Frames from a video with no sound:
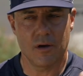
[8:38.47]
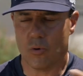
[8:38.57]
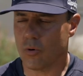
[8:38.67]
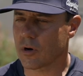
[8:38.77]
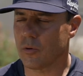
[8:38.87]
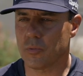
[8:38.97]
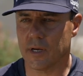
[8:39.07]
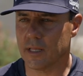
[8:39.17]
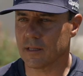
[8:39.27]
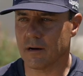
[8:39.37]
or go
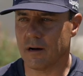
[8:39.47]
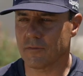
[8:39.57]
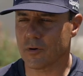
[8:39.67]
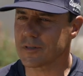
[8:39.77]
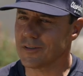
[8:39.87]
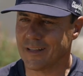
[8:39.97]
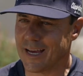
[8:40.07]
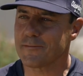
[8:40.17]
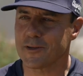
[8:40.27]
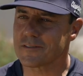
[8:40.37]
play in the golf course. You'll
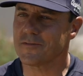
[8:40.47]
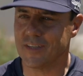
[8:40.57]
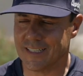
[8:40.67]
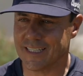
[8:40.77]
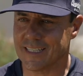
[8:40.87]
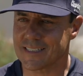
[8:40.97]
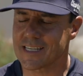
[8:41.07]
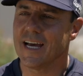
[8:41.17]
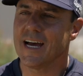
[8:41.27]
have those feelings.